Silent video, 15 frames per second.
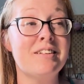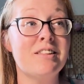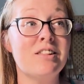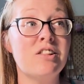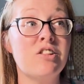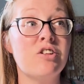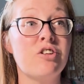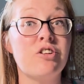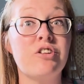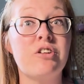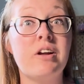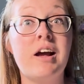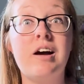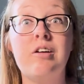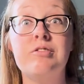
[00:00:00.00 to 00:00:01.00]

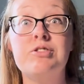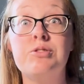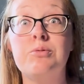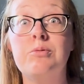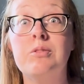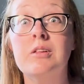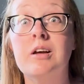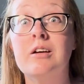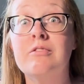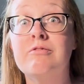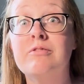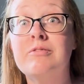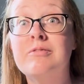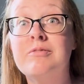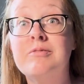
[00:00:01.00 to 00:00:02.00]
learn how to
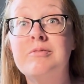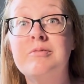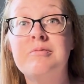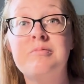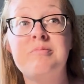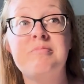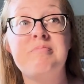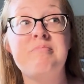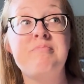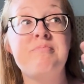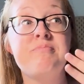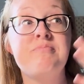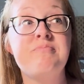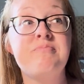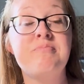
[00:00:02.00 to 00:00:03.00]
love
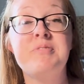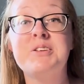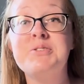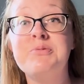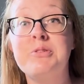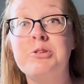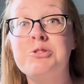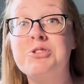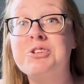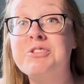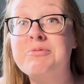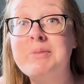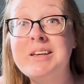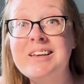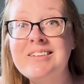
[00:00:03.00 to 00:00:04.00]
this version
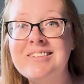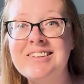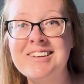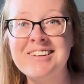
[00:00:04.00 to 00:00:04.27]
of me